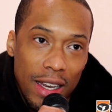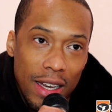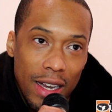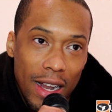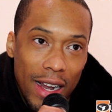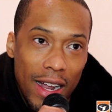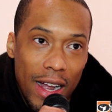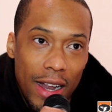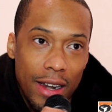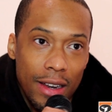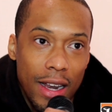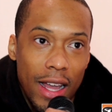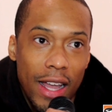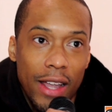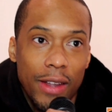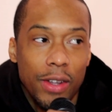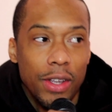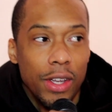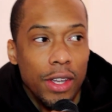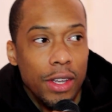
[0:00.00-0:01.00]
And I kind of
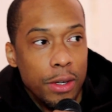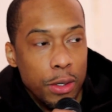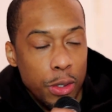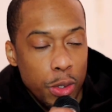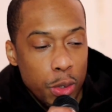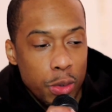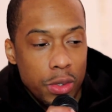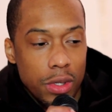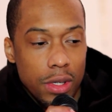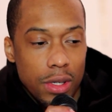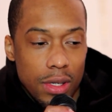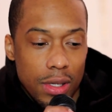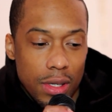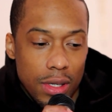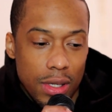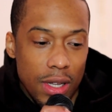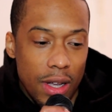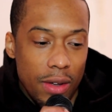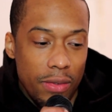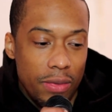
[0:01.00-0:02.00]
like do
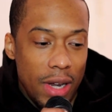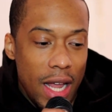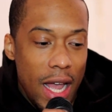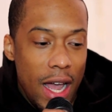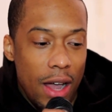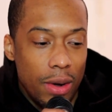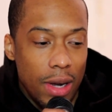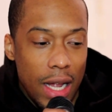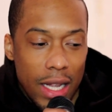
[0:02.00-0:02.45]
stuff now.